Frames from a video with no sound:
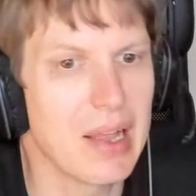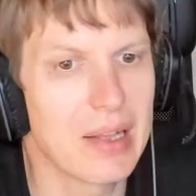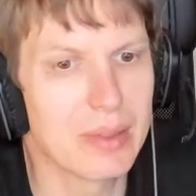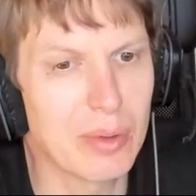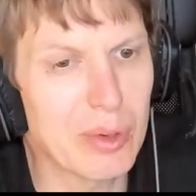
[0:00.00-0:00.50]

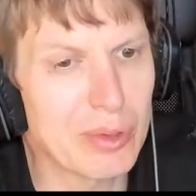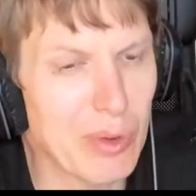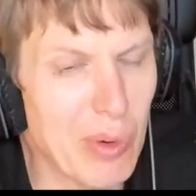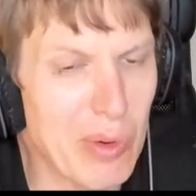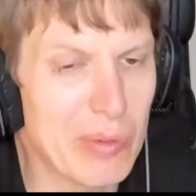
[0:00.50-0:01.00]
A lot
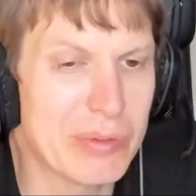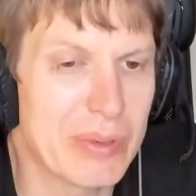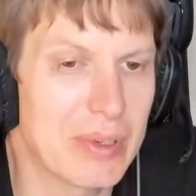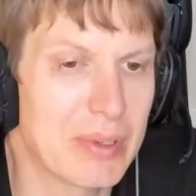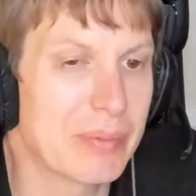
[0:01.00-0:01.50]
of
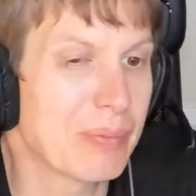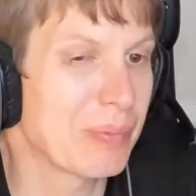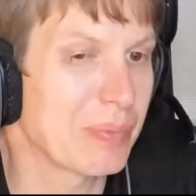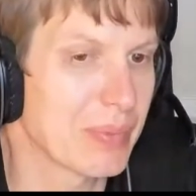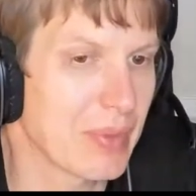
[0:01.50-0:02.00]
uh,
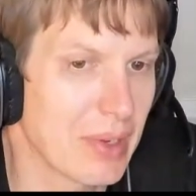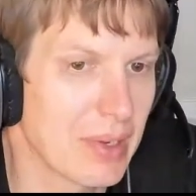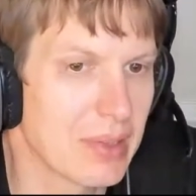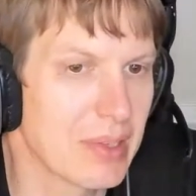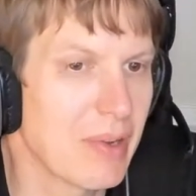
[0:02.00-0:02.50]
mm,
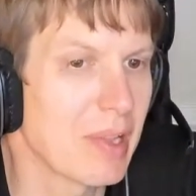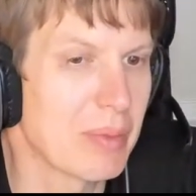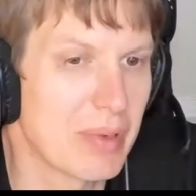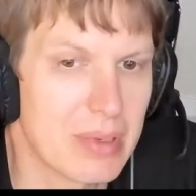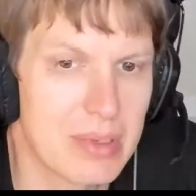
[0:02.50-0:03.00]
uh,
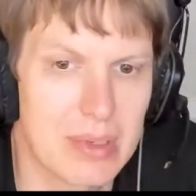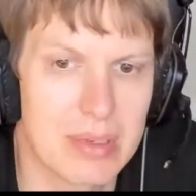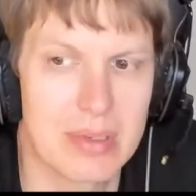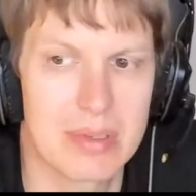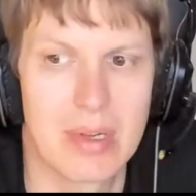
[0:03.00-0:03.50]
developers
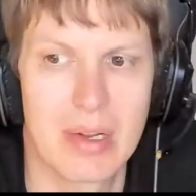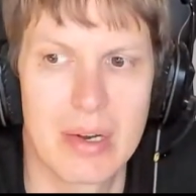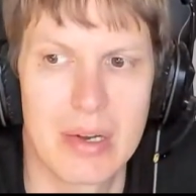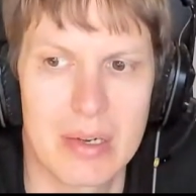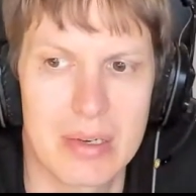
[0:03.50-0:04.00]
uh,
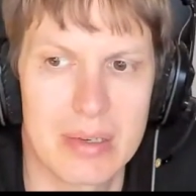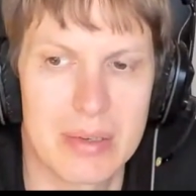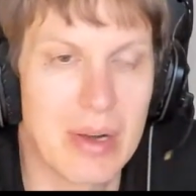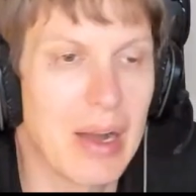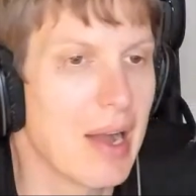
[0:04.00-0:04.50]

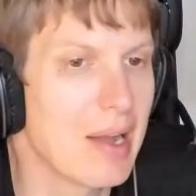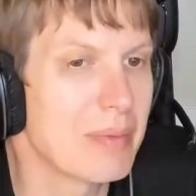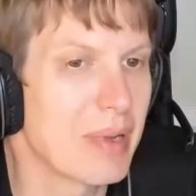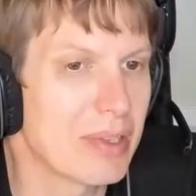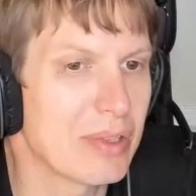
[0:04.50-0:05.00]
uh, I
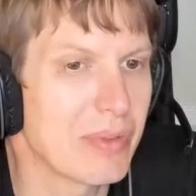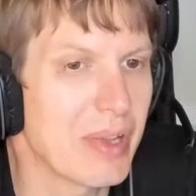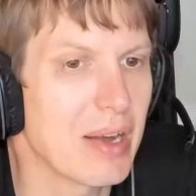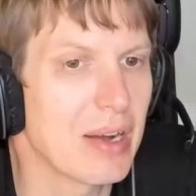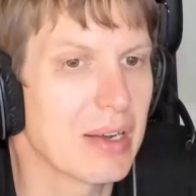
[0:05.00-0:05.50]
met,
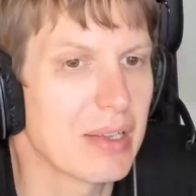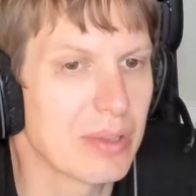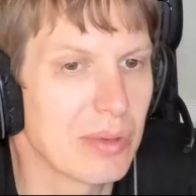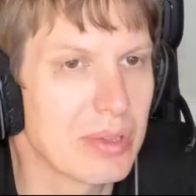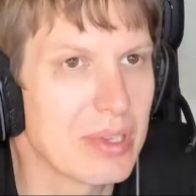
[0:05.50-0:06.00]
they are
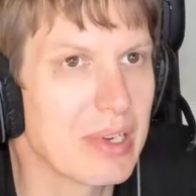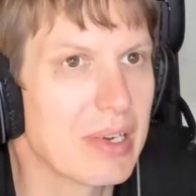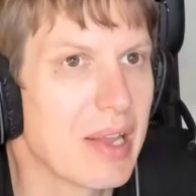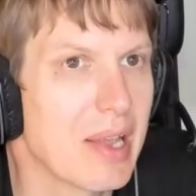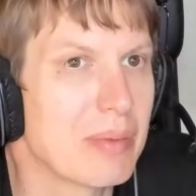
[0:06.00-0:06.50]
not
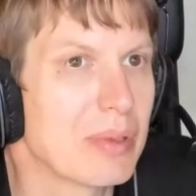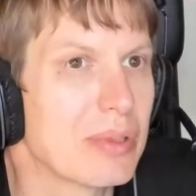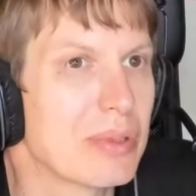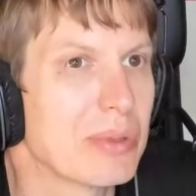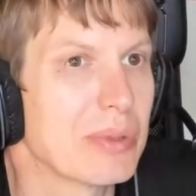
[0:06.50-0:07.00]
really able
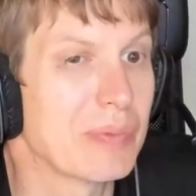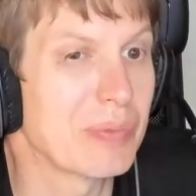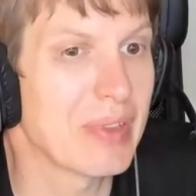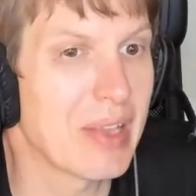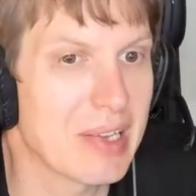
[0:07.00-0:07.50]
to
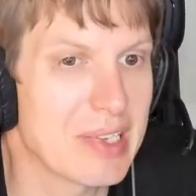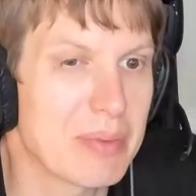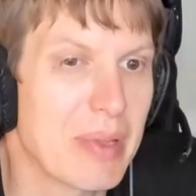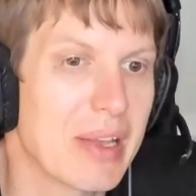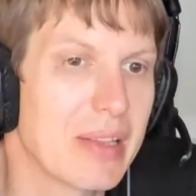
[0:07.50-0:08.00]
mm,
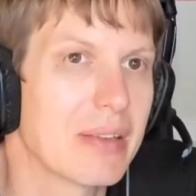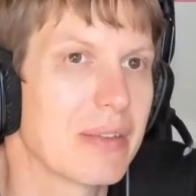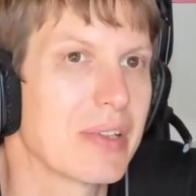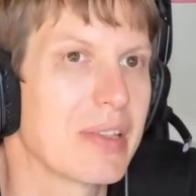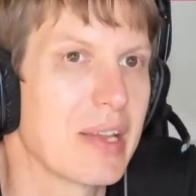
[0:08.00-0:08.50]
explain
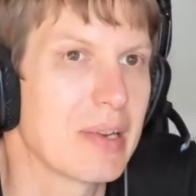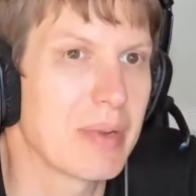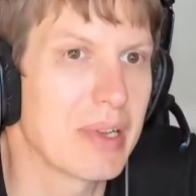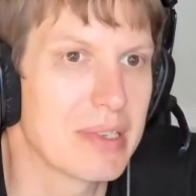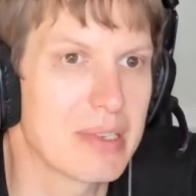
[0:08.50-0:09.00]
the
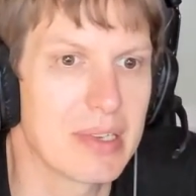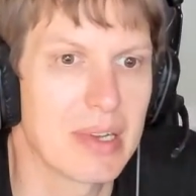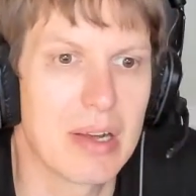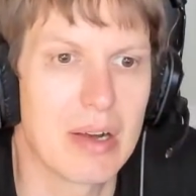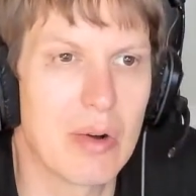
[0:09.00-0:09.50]
database
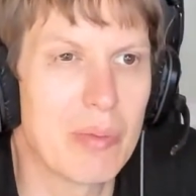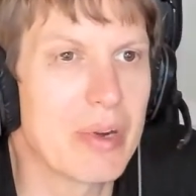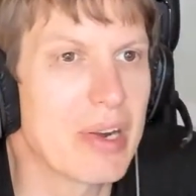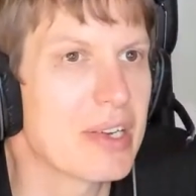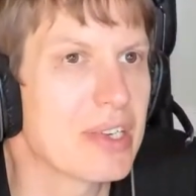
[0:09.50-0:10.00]

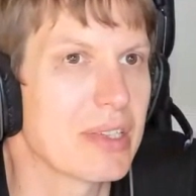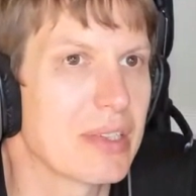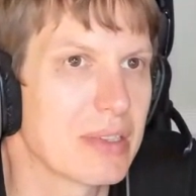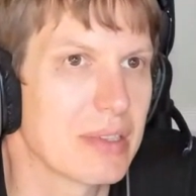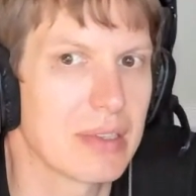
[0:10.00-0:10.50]

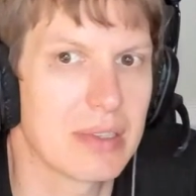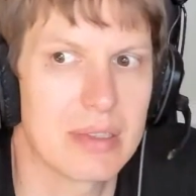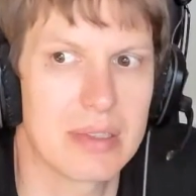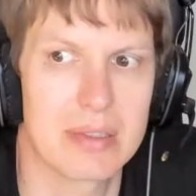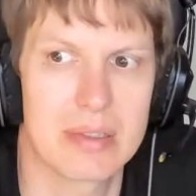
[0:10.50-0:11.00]
operation,
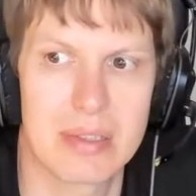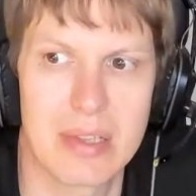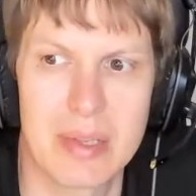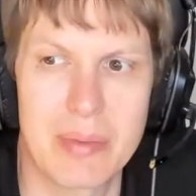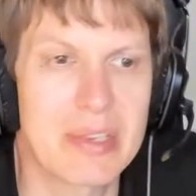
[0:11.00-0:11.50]
uh,
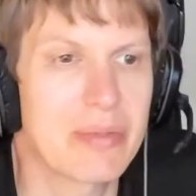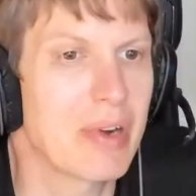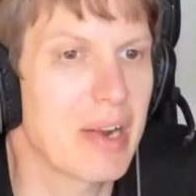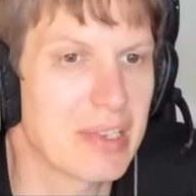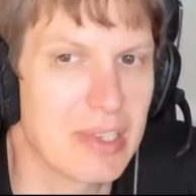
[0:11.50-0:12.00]
database
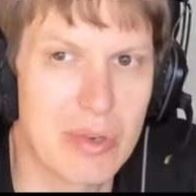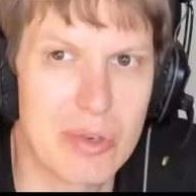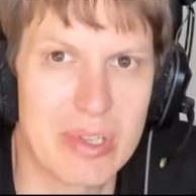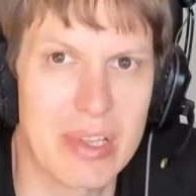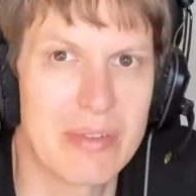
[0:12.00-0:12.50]
query
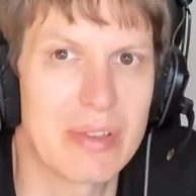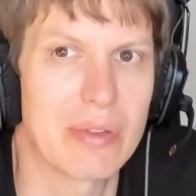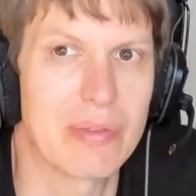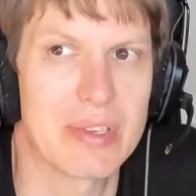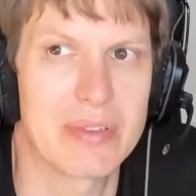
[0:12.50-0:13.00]
execution, even
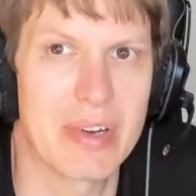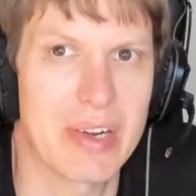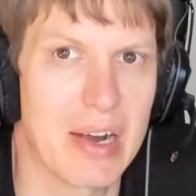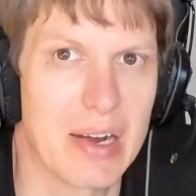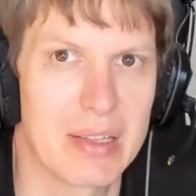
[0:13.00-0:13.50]
on this
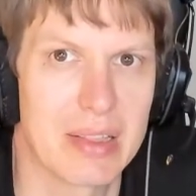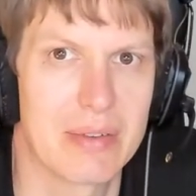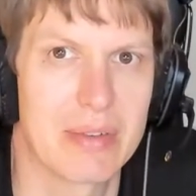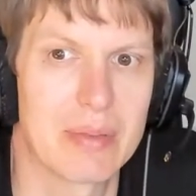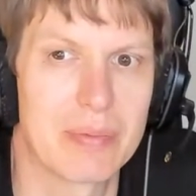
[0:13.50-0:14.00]
very high
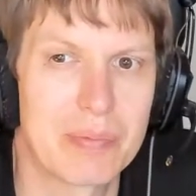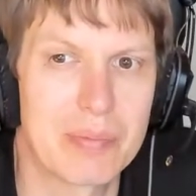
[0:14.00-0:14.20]
level.